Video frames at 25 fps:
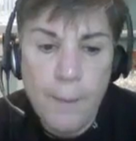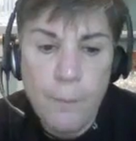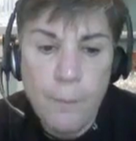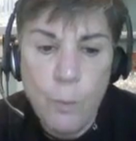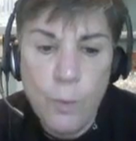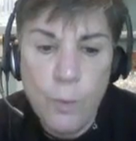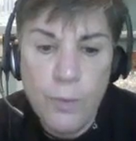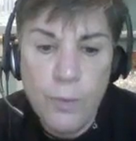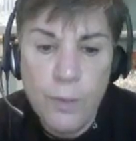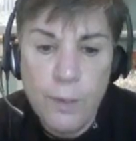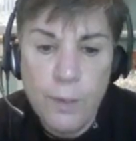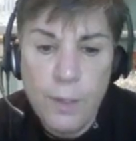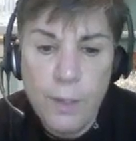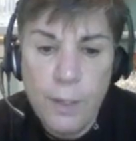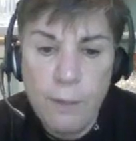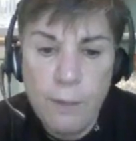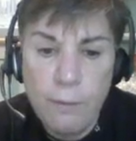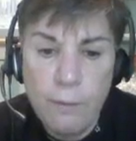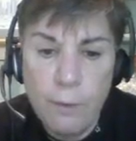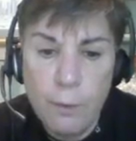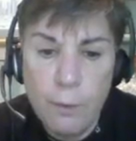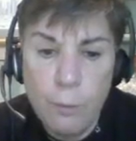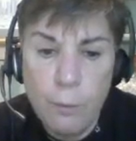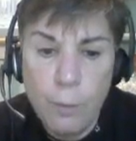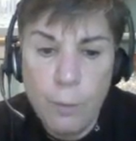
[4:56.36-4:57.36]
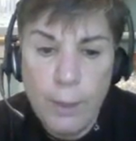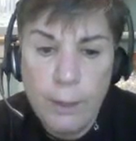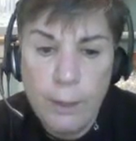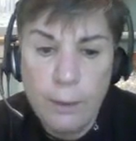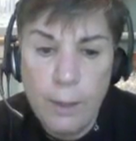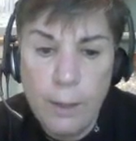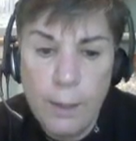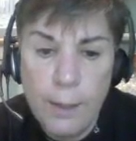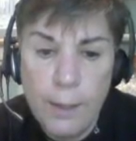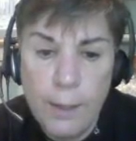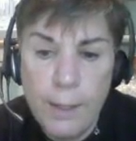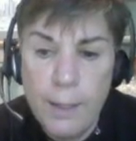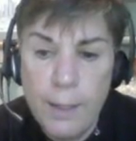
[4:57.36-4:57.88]
with a Diva ring
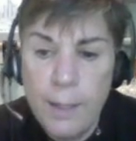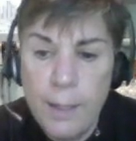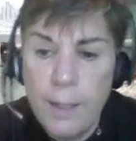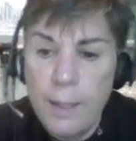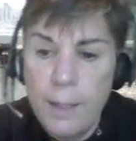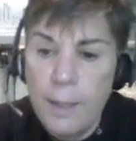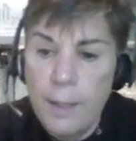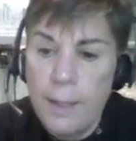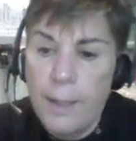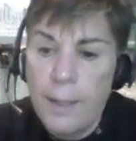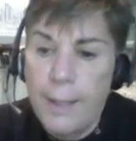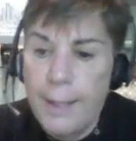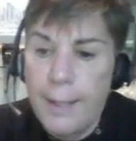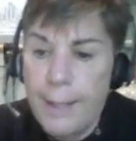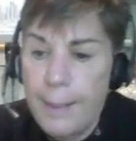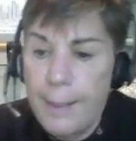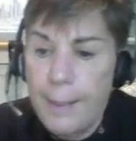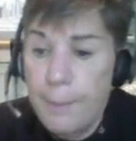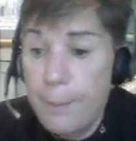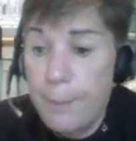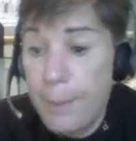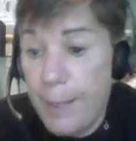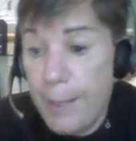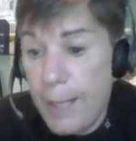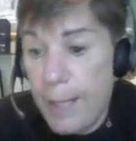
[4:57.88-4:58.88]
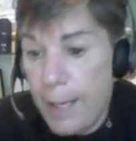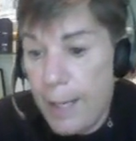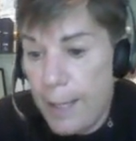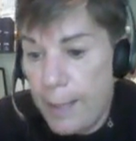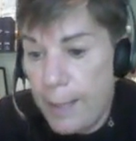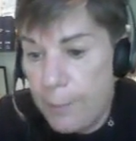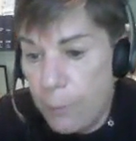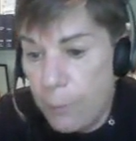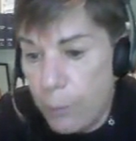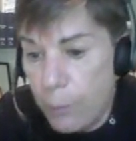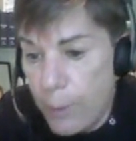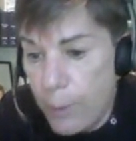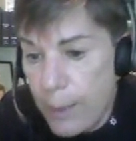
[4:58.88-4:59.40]
light. But
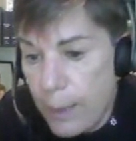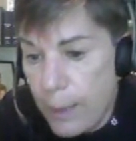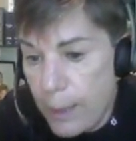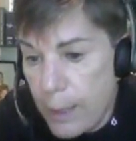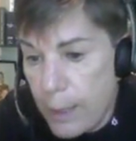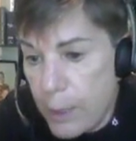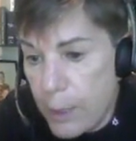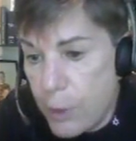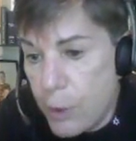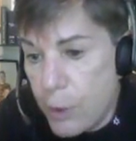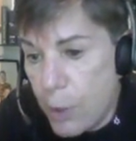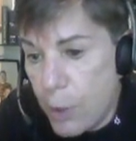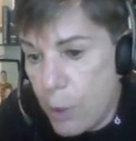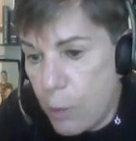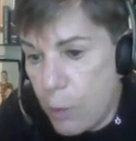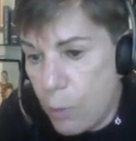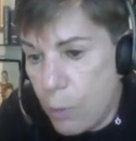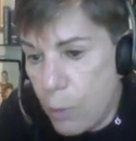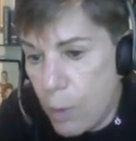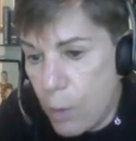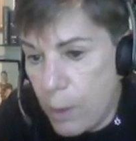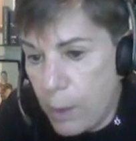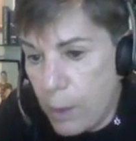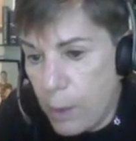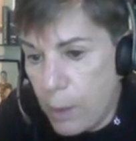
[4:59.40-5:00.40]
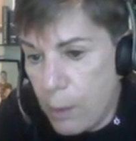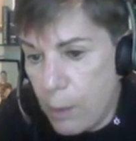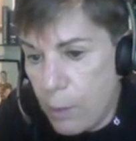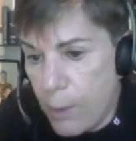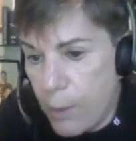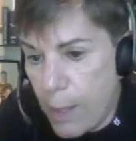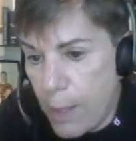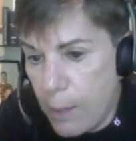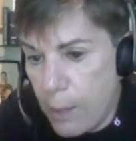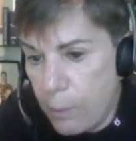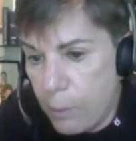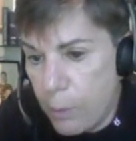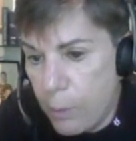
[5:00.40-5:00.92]
I really don't want to go
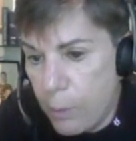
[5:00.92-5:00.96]
that